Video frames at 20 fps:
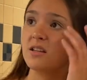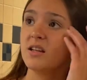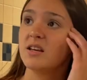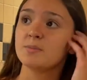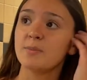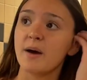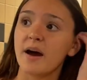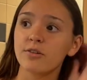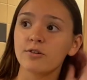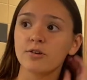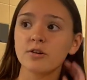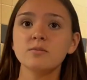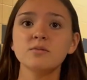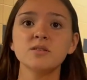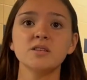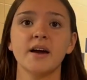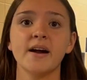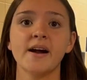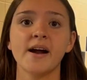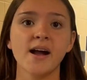in these
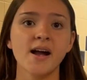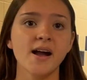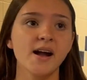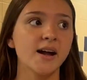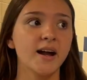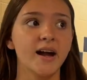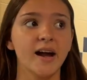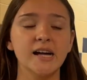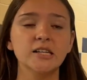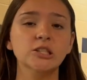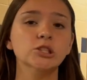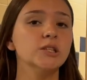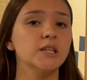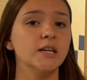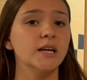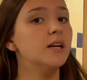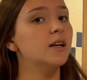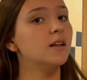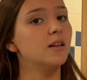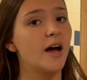bathrooms, and you can
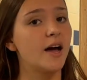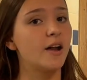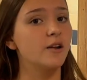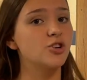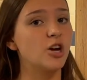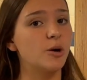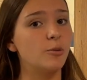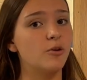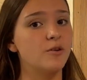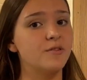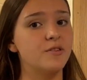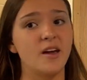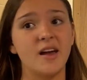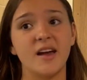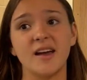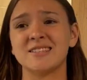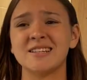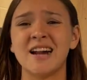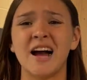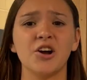get in a lot of trouble with it.
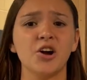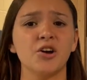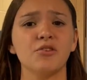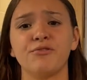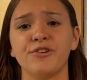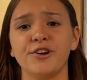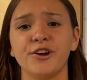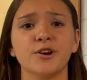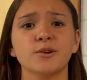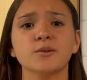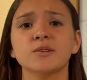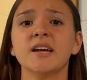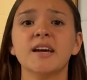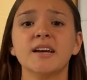It's not good for you.